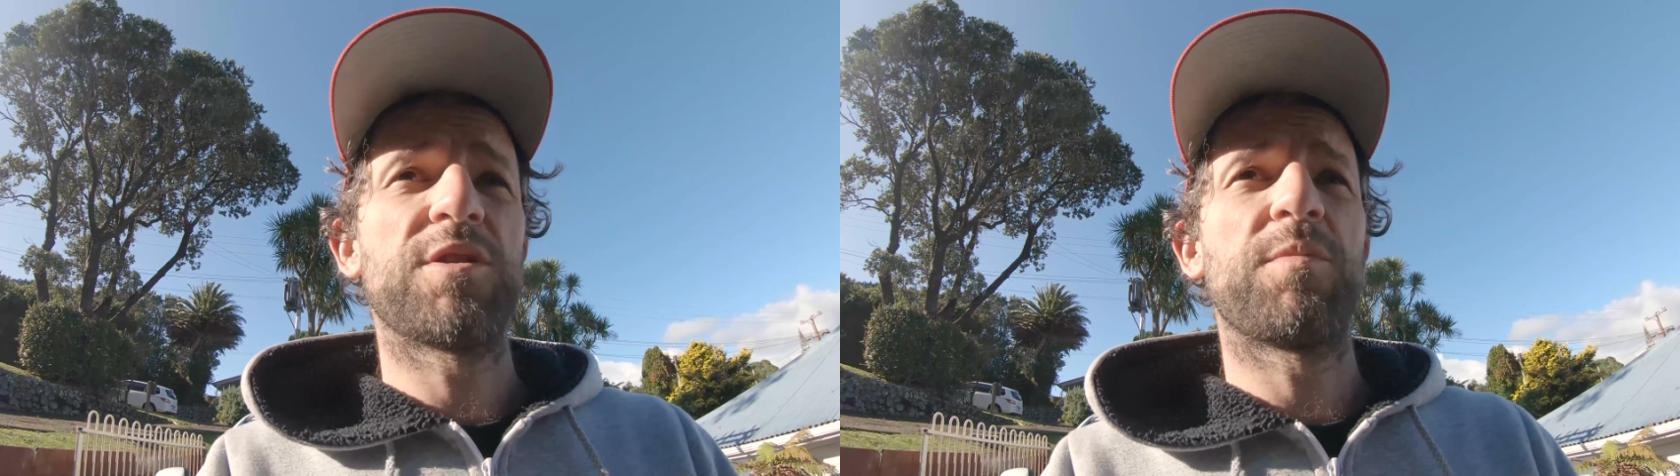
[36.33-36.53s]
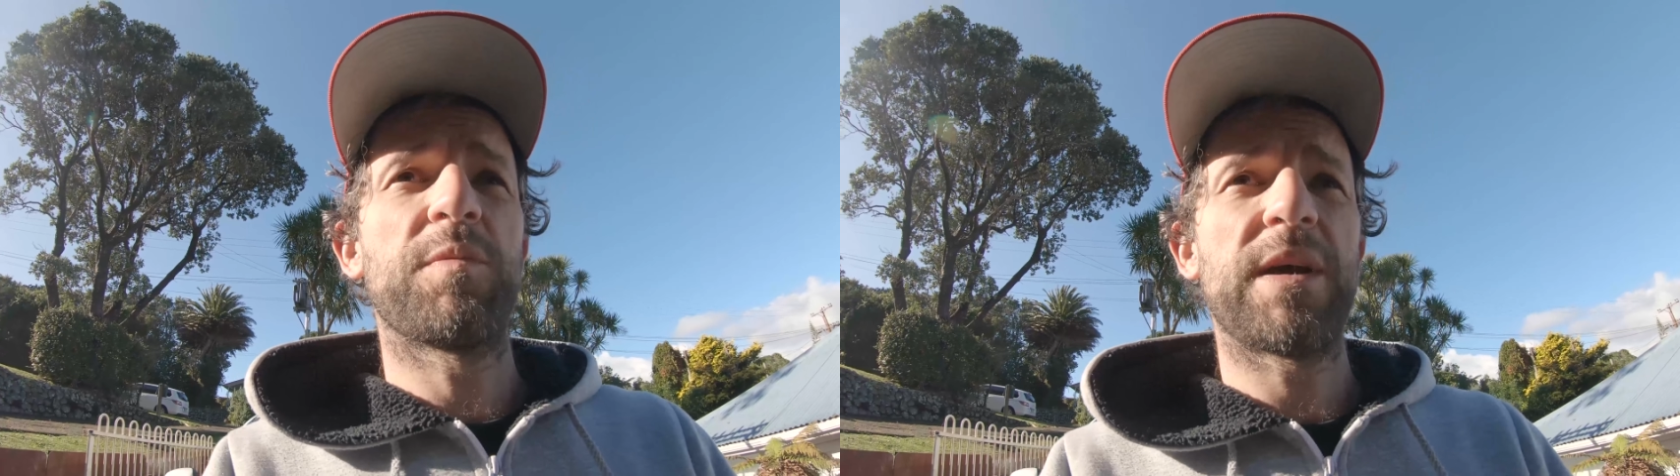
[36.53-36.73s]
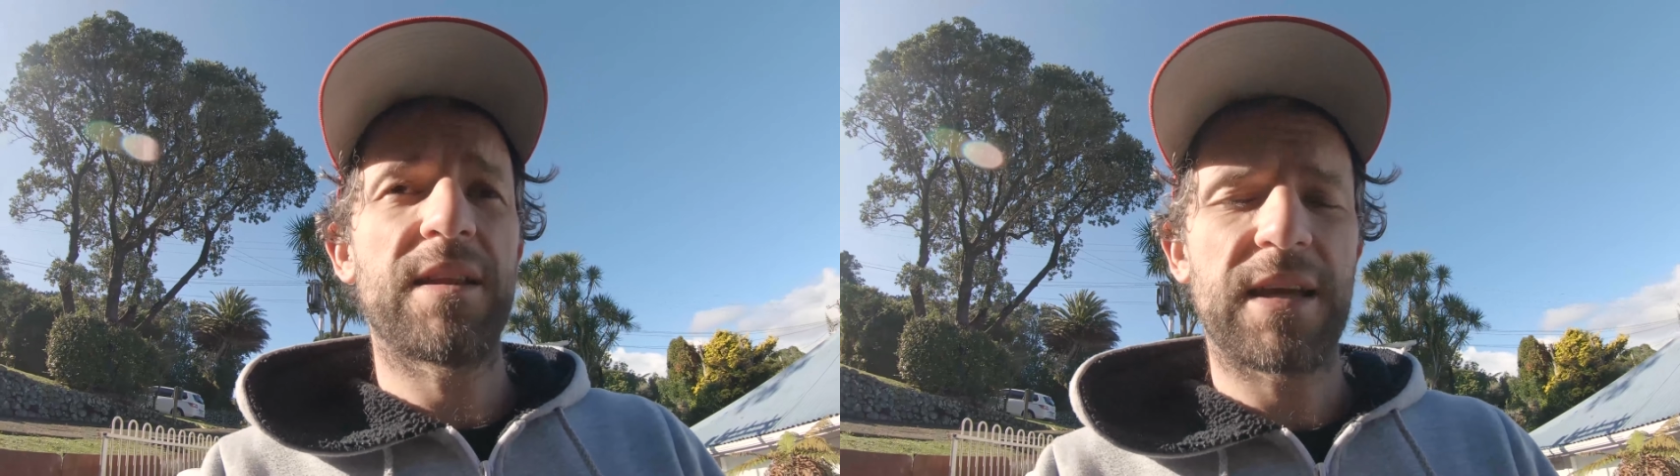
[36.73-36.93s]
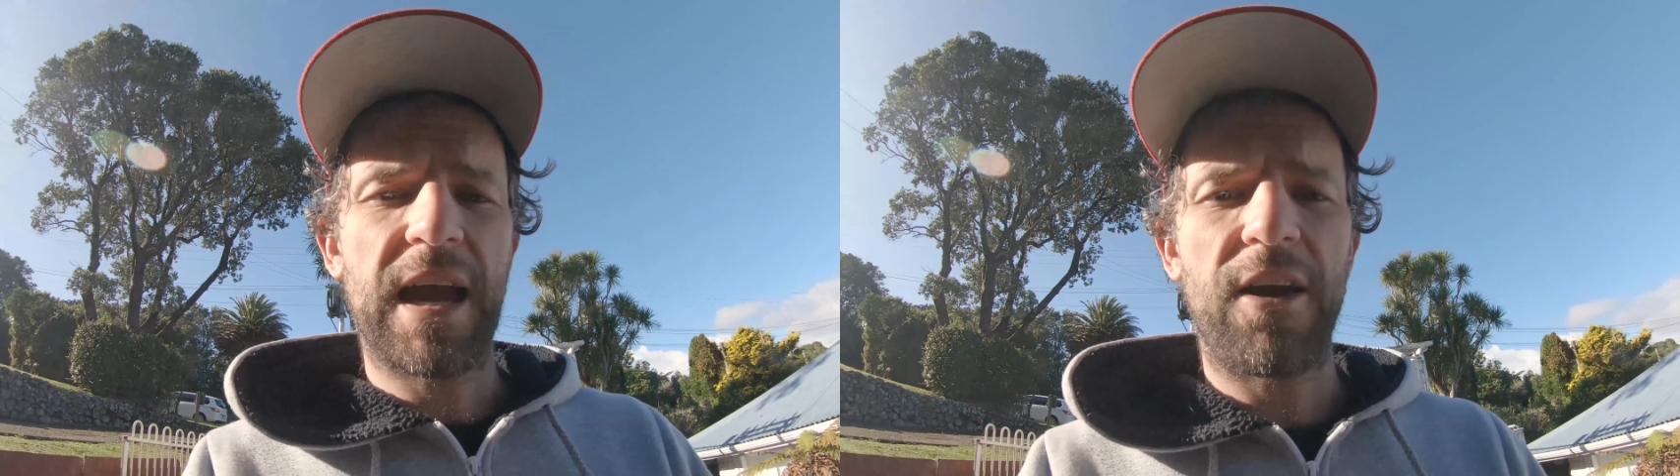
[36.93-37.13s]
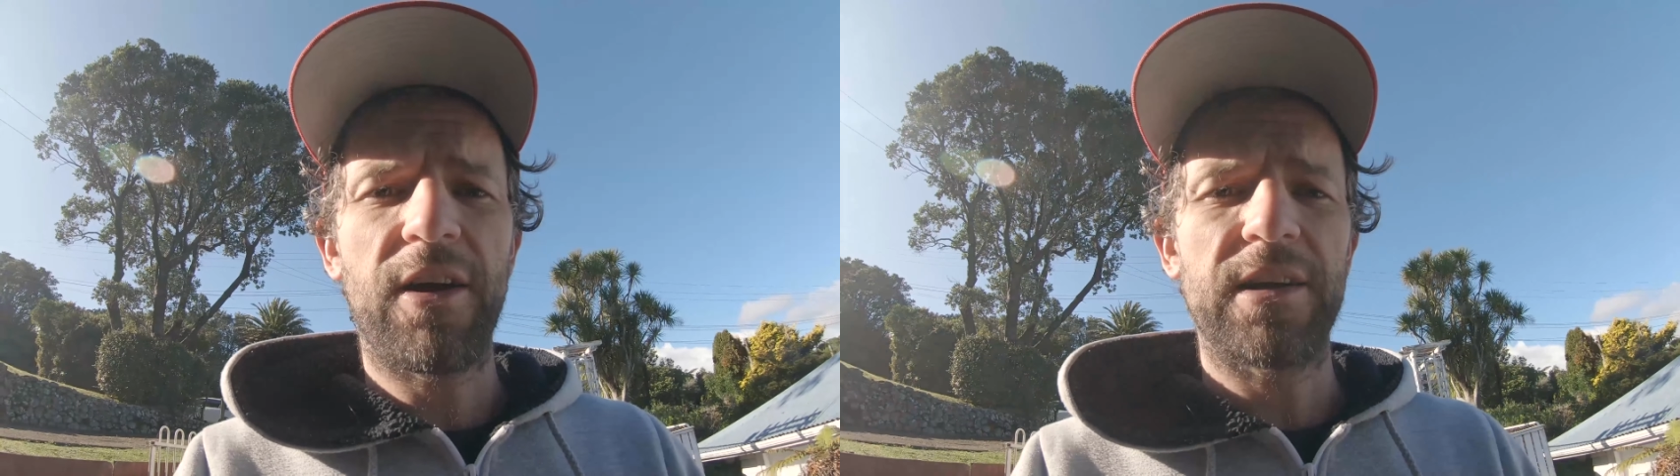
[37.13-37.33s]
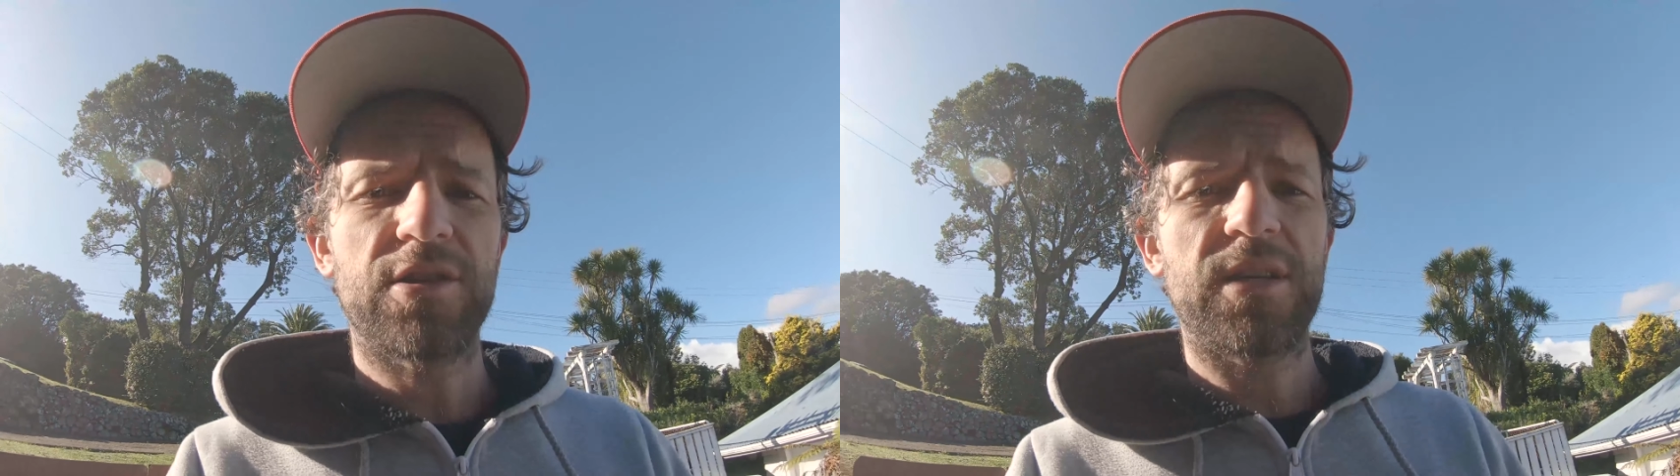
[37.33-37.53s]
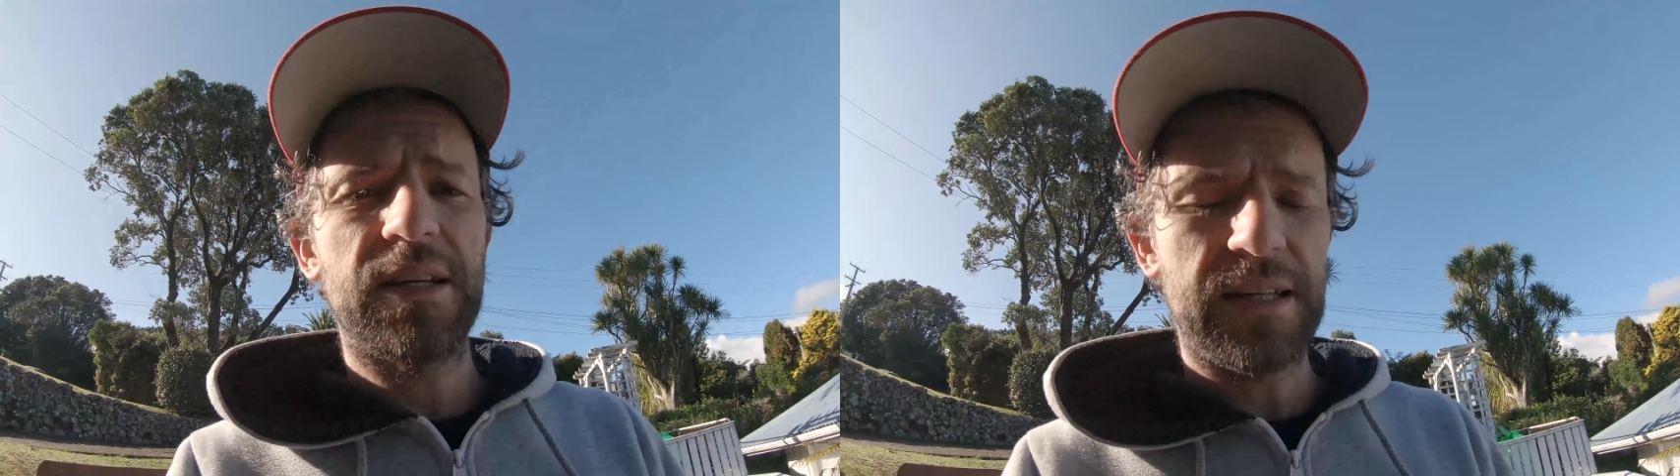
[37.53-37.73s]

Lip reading: prepare the garage,